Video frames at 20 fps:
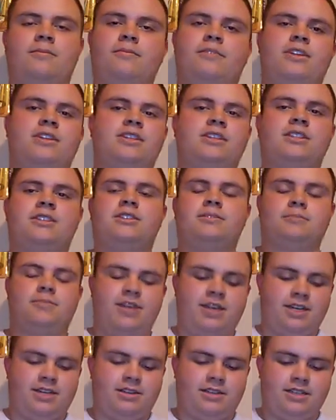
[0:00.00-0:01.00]
This is a
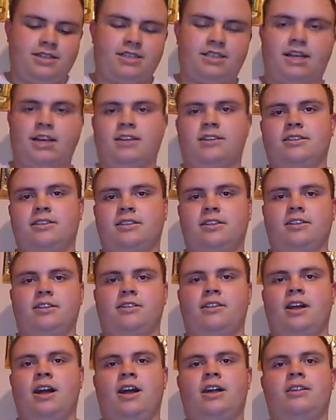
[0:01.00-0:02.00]
bait that has gotten a
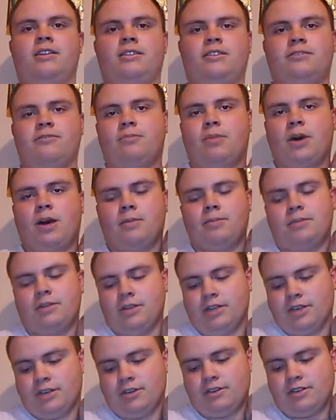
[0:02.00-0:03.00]
lot of
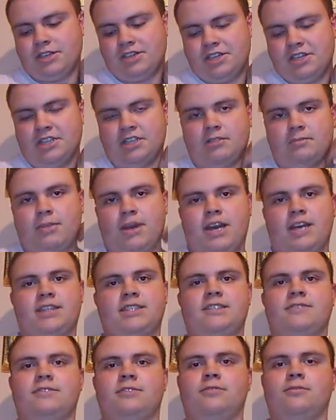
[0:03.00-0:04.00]
popularity in the
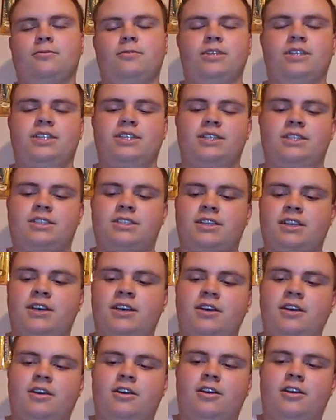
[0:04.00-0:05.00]
past few weeks
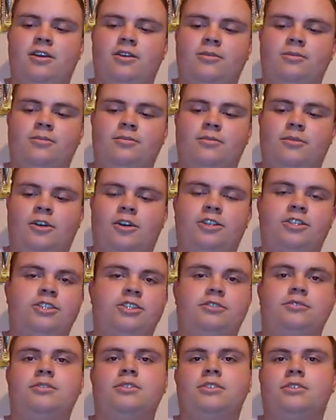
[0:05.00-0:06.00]
on
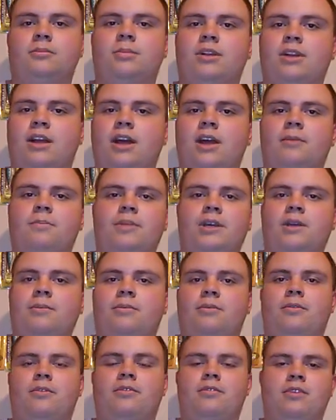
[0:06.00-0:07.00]
YouTube. A lot of
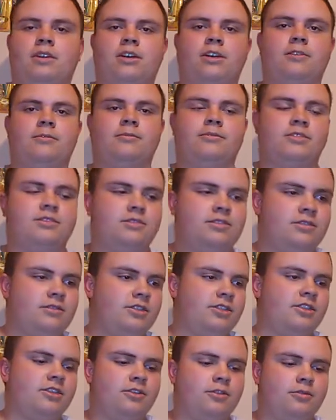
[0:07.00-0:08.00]
people,
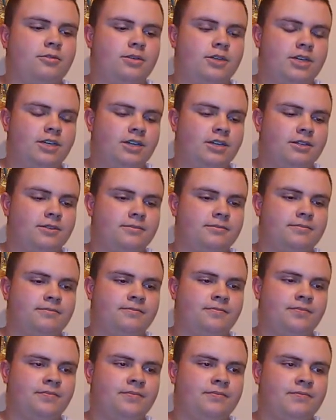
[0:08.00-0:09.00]

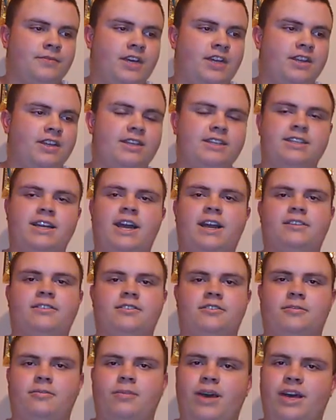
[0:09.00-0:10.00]
I think
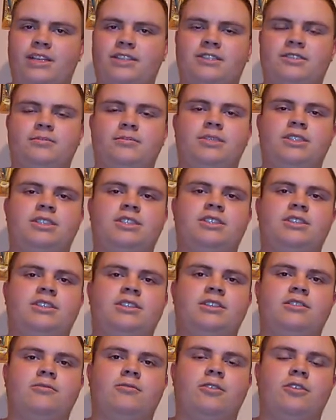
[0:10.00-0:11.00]
Tactical Bassin mentioned
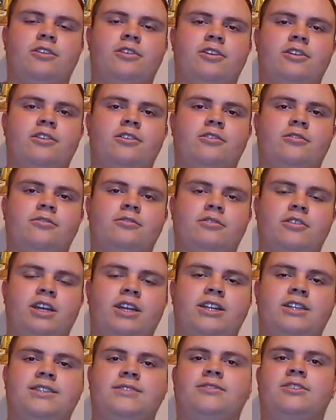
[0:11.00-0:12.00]
it in one of their
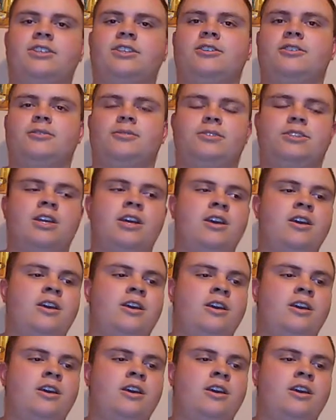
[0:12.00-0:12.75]
latest videos.